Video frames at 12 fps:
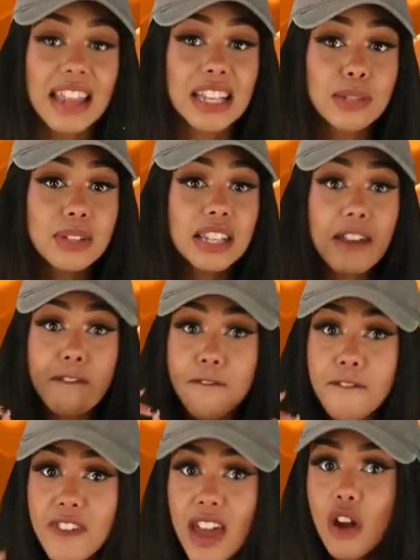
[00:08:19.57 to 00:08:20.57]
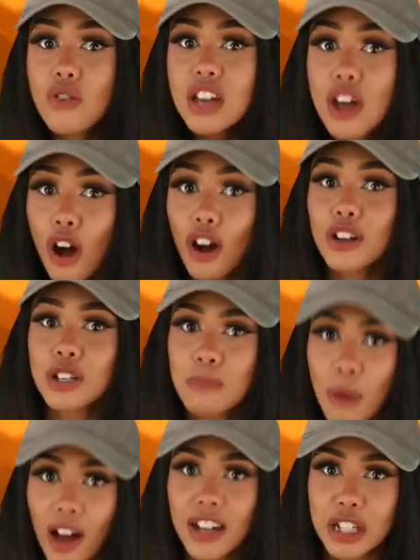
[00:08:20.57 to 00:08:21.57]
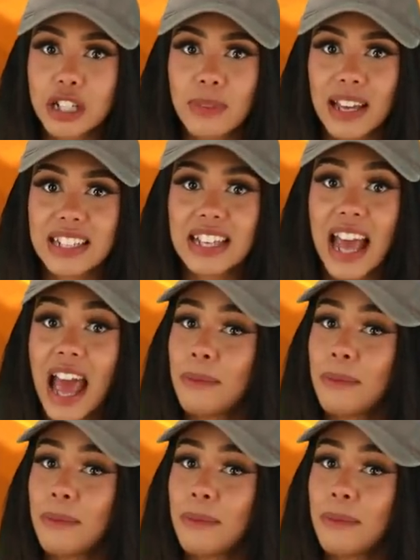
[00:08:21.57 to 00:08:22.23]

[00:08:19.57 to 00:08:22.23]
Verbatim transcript: This was a very harsh punishment,